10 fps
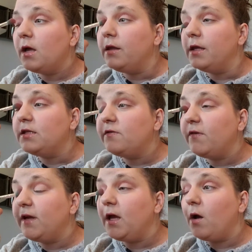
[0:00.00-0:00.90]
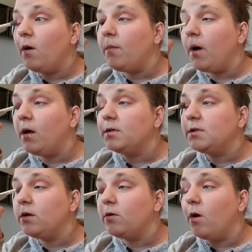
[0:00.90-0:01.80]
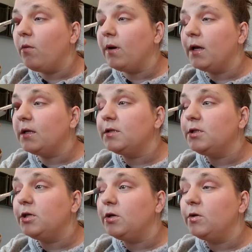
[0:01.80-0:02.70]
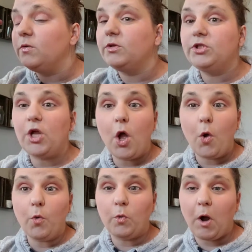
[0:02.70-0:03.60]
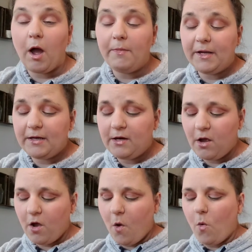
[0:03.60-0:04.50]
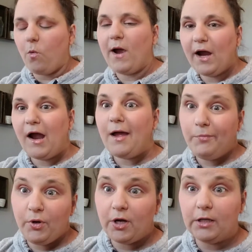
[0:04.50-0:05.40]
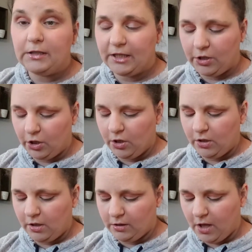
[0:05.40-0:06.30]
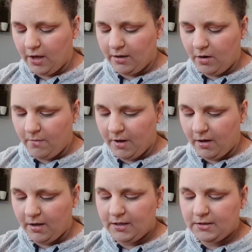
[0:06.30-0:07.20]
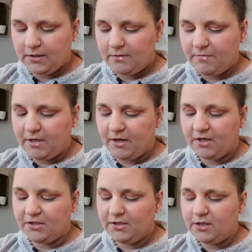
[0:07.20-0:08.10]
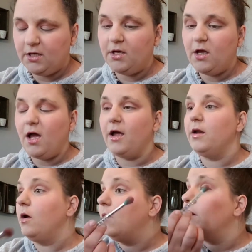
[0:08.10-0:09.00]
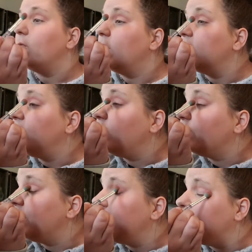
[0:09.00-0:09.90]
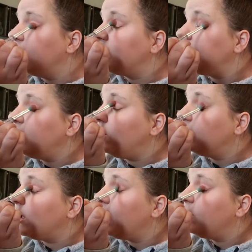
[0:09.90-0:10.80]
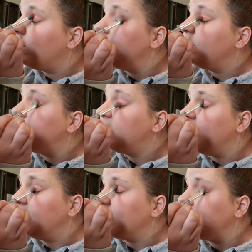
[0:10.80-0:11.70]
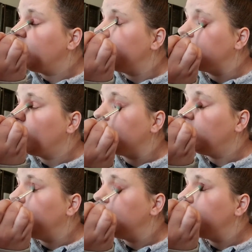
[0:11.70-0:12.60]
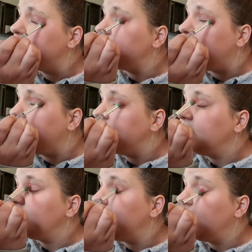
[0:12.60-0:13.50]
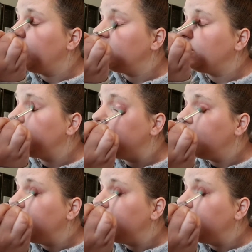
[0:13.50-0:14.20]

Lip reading: In this video, I'm also going to show Robin where I put glitter a lot on my eyes, because I know in one of her videos I told her I would. She doesn't use her glitter shades as much